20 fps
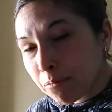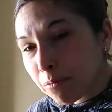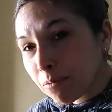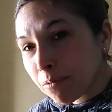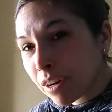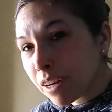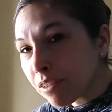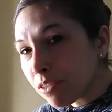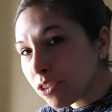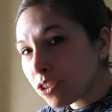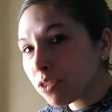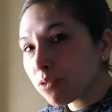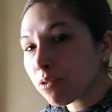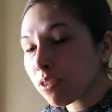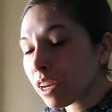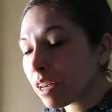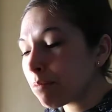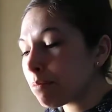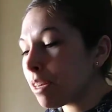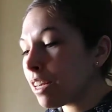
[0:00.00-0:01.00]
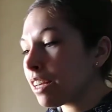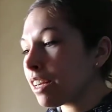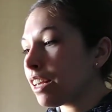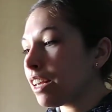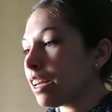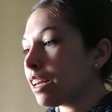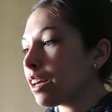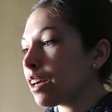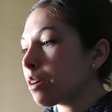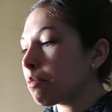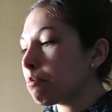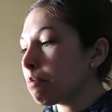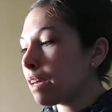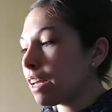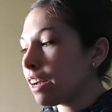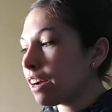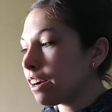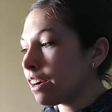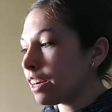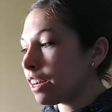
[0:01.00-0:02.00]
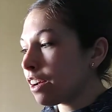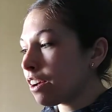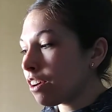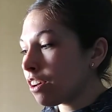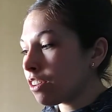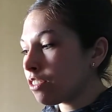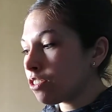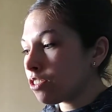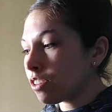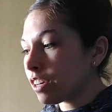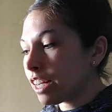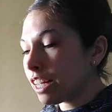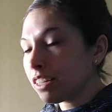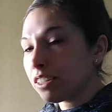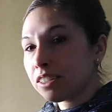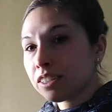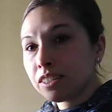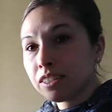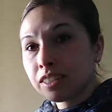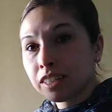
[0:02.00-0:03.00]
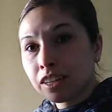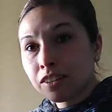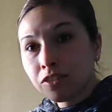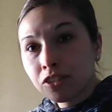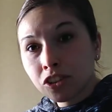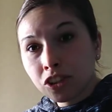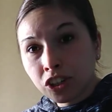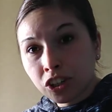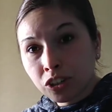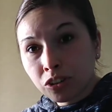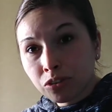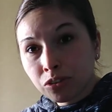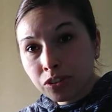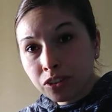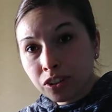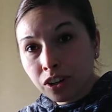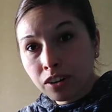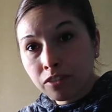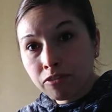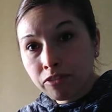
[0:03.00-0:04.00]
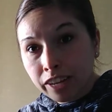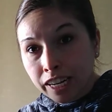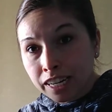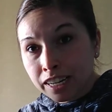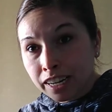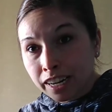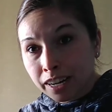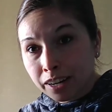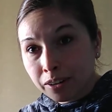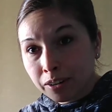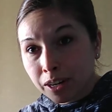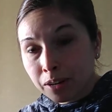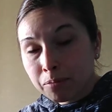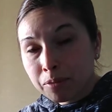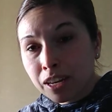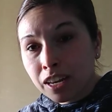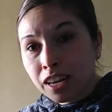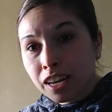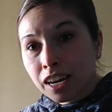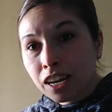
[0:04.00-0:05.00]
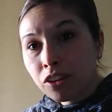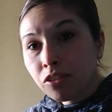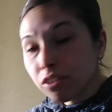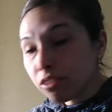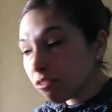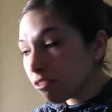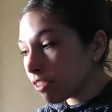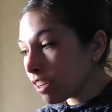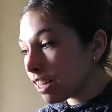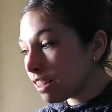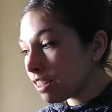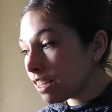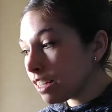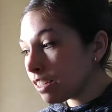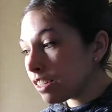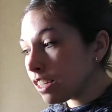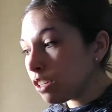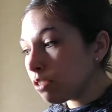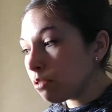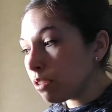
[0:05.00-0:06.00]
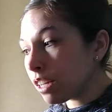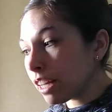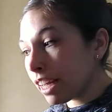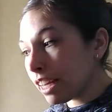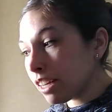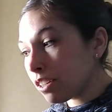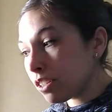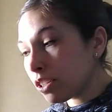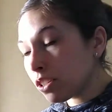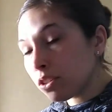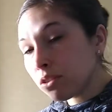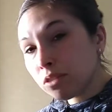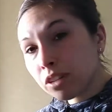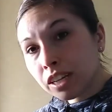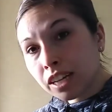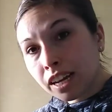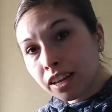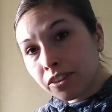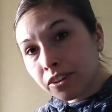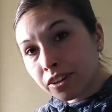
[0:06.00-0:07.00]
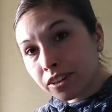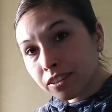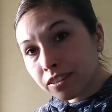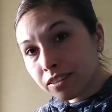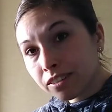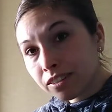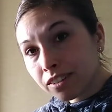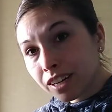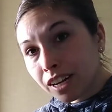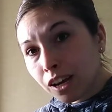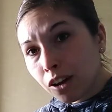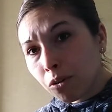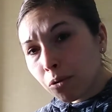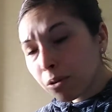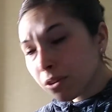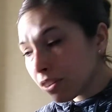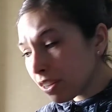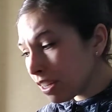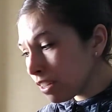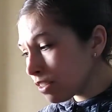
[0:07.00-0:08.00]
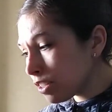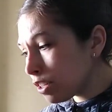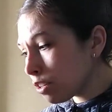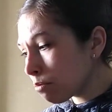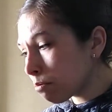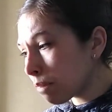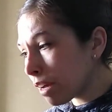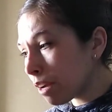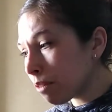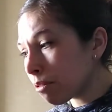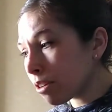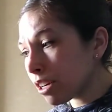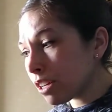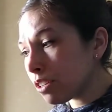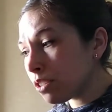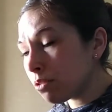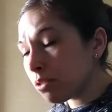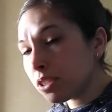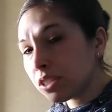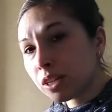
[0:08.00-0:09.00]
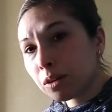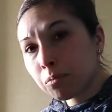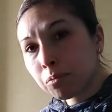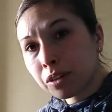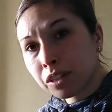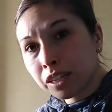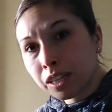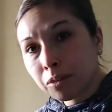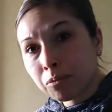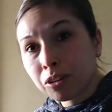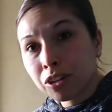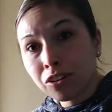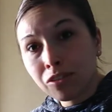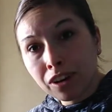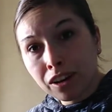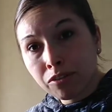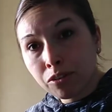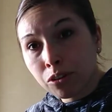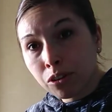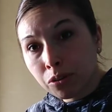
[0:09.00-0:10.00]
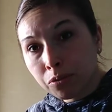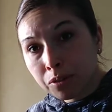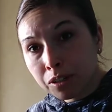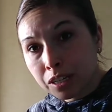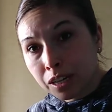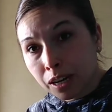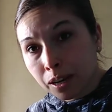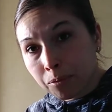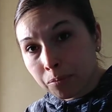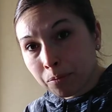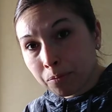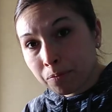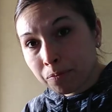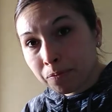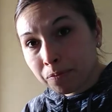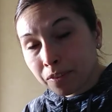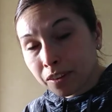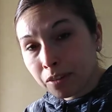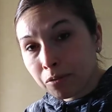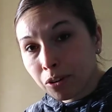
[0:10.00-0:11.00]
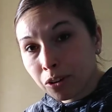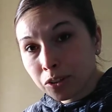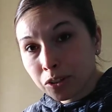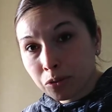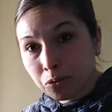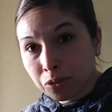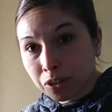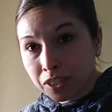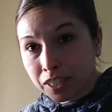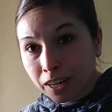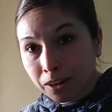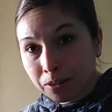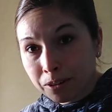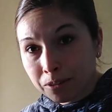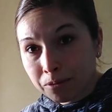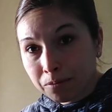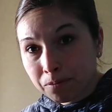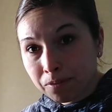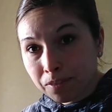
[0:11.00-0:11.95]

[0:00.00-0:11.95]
Why don't you make a compare and contrast set of circles, our Venn diagram, and you can find things that you like to do together, or things that you might want to do separately when you have alone time while school is out.